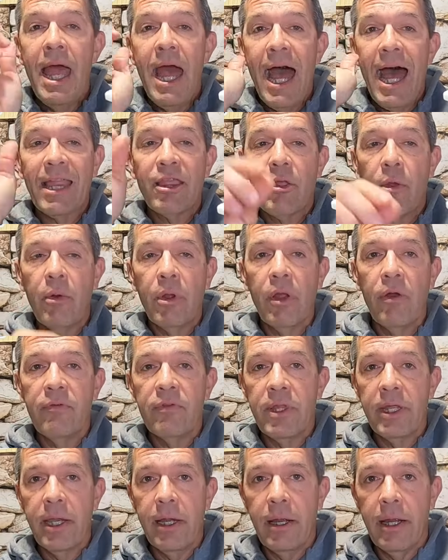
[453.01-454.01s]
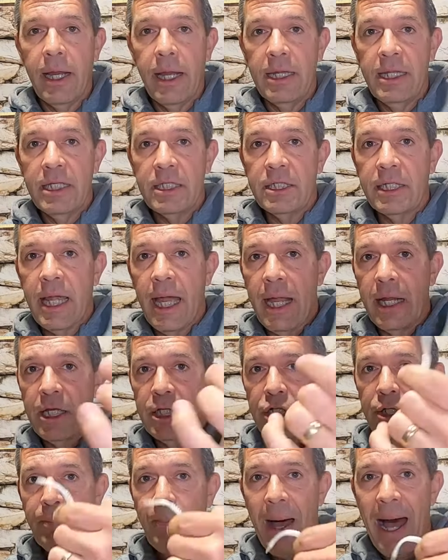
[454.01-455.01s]
I throw it over there and this kind
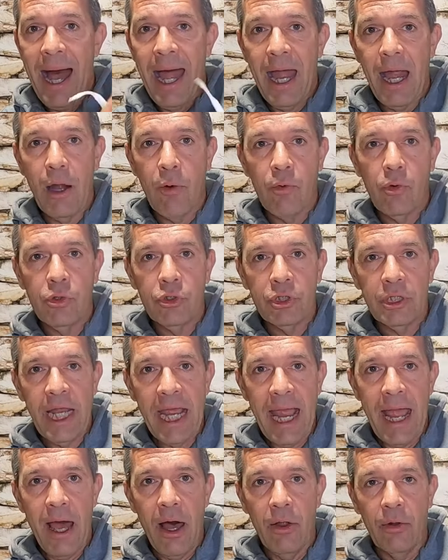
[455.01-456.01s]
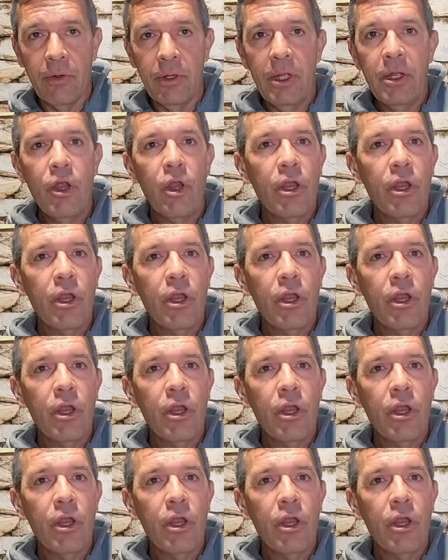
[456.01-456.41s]
of spirals down